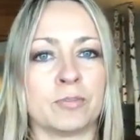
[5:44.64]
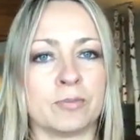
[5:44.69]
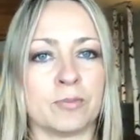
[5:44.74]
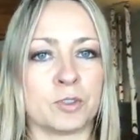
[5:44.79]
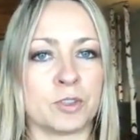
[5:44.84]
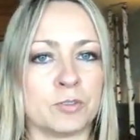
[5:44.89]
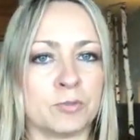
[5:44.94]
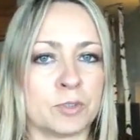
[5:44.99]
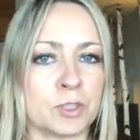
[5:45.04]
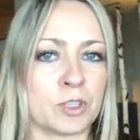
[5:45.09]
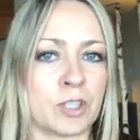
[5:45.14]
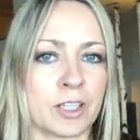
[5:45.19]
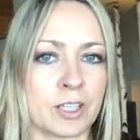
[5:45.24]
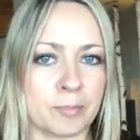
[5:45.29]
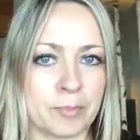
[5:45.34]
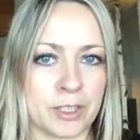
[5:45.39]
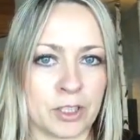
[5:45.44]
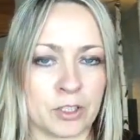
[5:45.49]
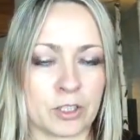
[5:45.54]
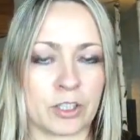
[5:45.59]
what we were talking
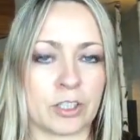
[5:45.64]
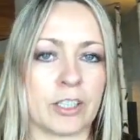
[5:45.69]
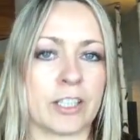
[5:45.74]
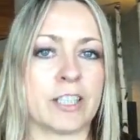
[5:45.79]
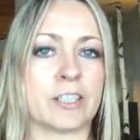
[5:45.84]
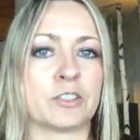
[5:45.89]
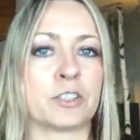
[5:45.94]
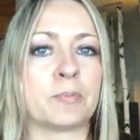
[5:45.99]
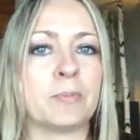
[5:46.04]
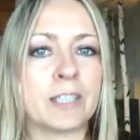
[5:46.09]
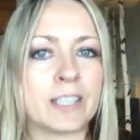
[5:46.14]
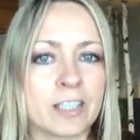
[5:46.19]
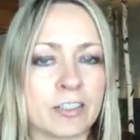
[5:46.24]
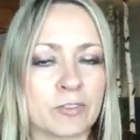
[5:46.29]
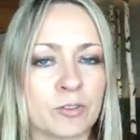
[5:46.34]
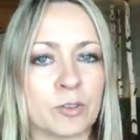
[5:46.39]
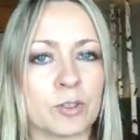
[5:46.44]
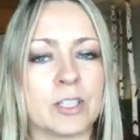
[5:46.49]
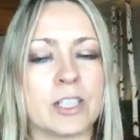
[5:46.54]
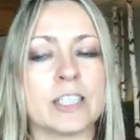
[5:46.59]
about earlier, speaking
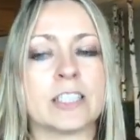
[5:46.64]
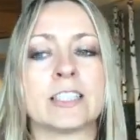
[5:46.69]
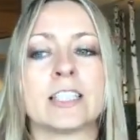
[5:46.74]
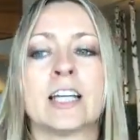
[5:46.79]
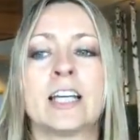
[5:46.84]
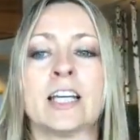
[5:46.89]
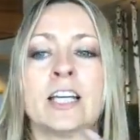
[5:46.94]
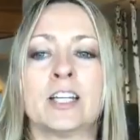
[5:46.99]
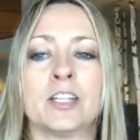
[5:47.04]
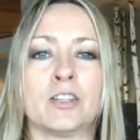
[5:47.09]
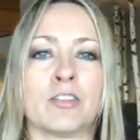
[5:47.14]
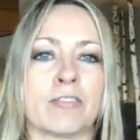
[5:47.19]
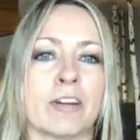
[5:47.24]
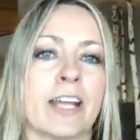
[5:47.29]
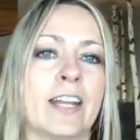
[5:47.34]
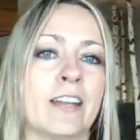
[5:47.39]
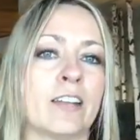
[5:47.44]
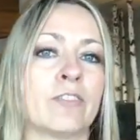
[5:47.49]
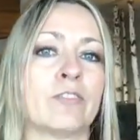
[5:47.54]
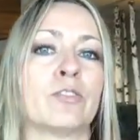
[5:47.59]
voice, your
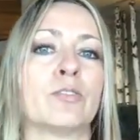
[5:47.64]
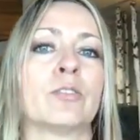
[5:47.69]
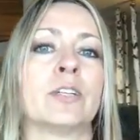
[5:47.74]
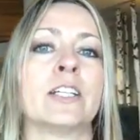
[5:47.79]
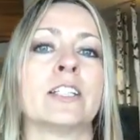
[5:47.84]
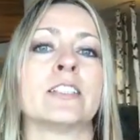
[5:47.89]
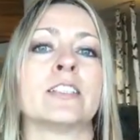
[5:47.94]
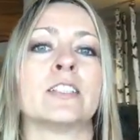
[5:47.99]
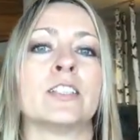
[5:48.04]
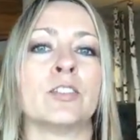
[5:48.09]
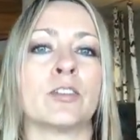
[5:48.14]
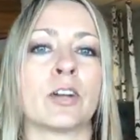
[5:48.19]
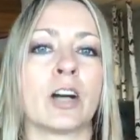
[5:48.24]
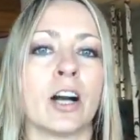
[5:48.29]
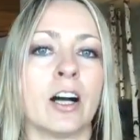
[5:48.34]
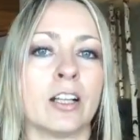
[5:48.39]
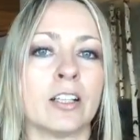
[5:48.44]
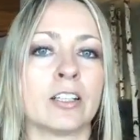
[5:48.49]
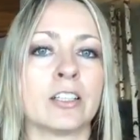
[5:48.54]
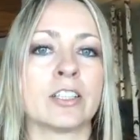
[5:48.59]
writing voice, your
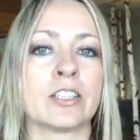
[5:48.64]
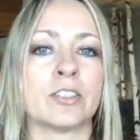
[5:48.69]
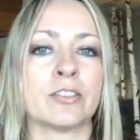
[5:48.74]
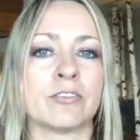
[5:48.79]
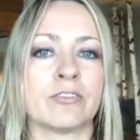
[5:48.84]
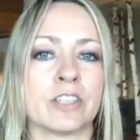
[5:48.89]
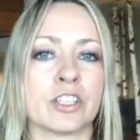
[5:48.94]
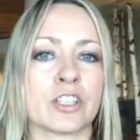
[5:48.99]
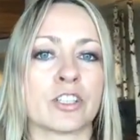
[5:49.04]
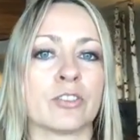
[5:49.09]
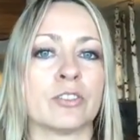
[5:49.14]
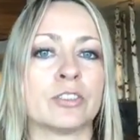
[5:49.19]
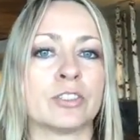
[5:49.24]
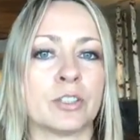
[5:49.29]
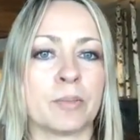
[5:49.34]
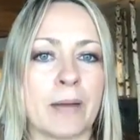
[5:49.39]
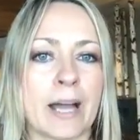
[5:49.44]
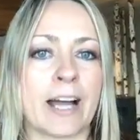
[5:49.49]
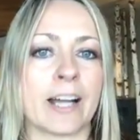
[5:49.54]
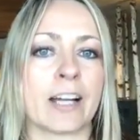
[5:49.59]
colors, your visuals, your
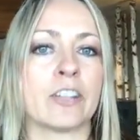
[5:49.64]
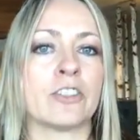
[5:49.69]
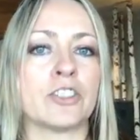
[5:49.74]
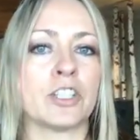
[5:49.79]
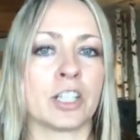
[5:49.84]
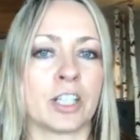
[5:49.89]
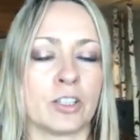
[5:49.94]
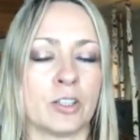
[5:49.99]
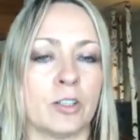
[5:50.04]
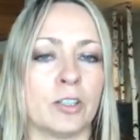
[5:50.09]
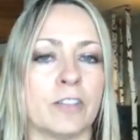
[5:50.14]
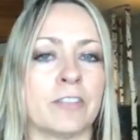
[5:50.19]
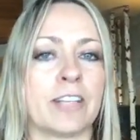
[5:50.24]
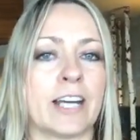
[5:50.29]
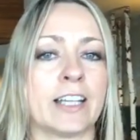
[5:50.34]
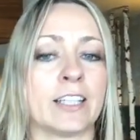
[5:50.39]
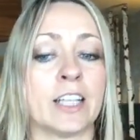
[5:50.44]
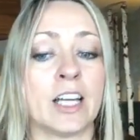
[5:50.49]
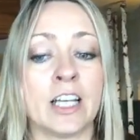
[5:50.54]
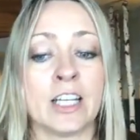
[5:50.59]
packaging, and all of that.